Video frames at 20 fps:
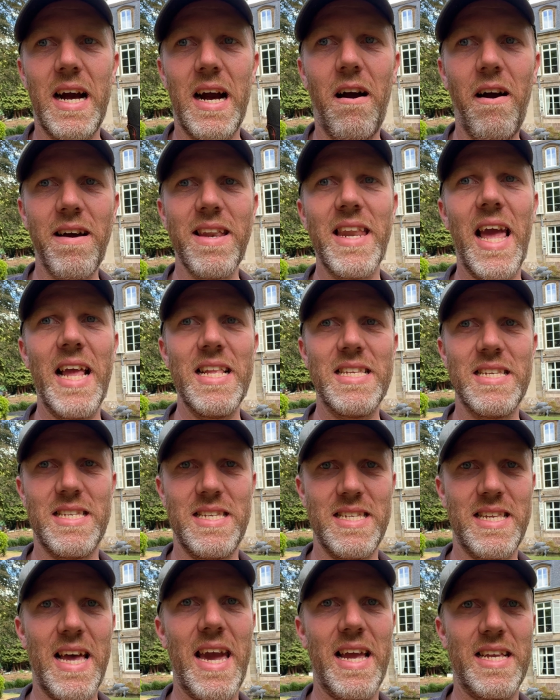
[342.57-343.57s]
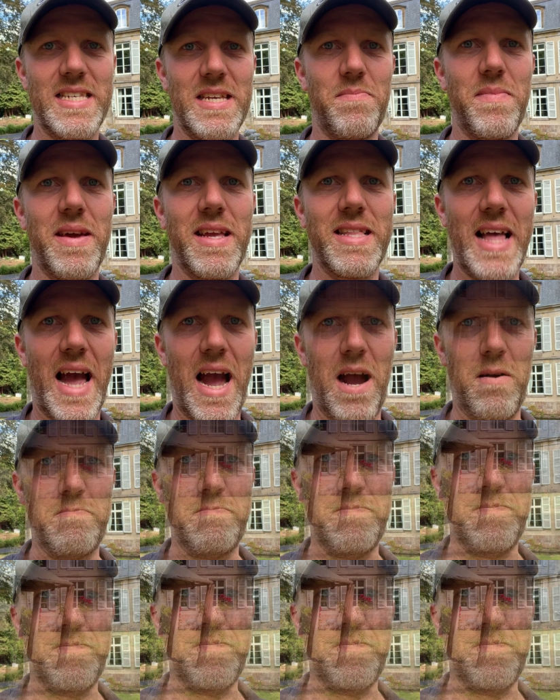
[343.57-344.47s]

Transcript: I need to take something down.